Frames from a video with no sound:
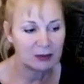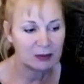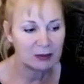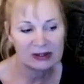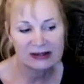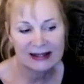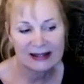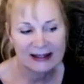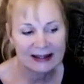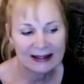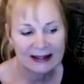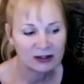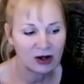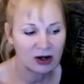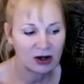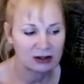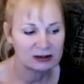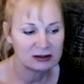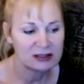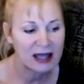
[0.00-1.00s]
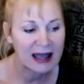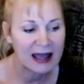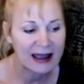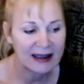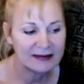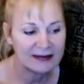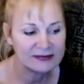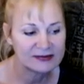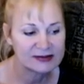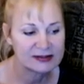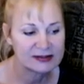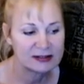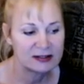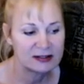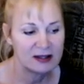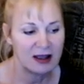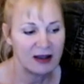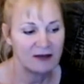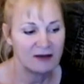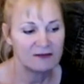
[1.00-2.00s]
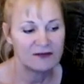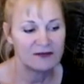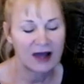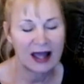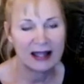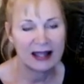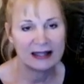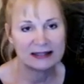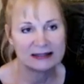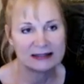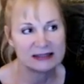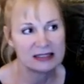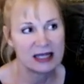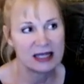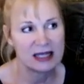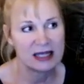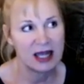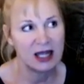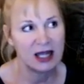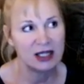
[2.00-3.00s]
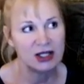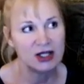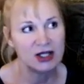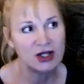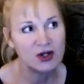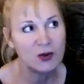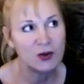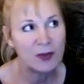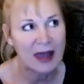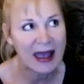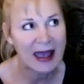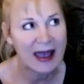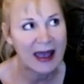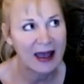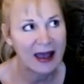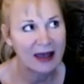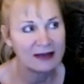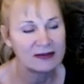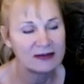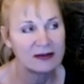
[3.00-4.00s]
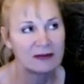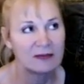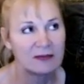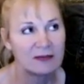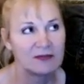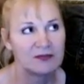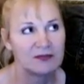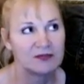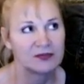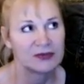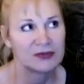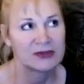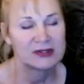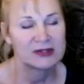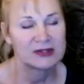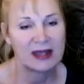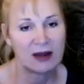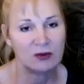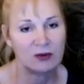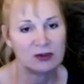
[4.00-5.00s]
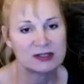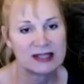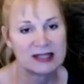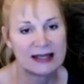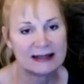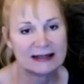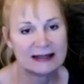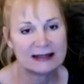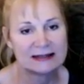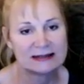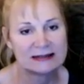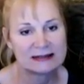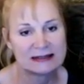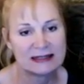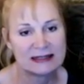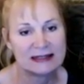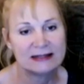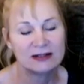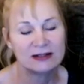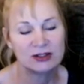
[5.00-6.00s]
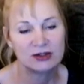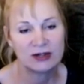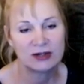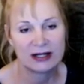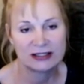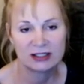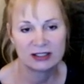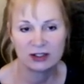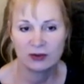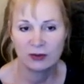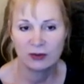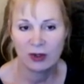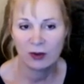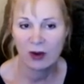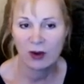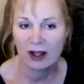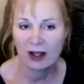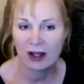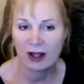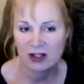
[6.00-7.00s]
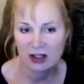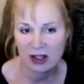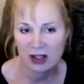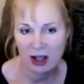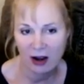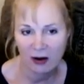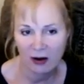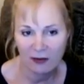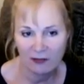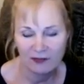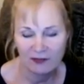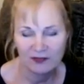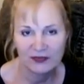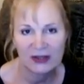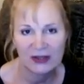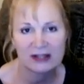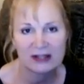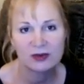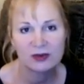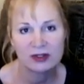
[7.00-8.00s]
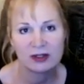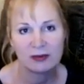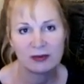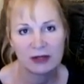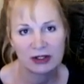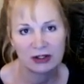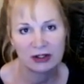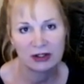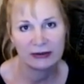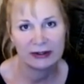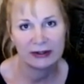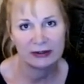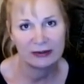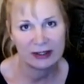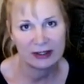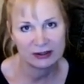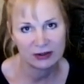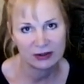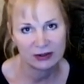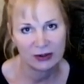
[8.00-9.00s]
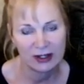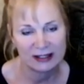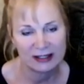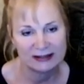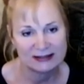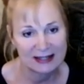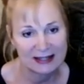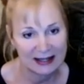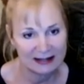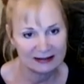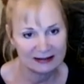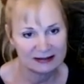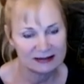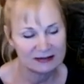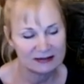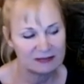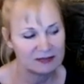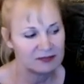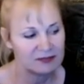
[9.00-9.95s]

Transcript: plan our lives, find a new path that will take us in the direction we want to go. That's what the Mercury retrograde does.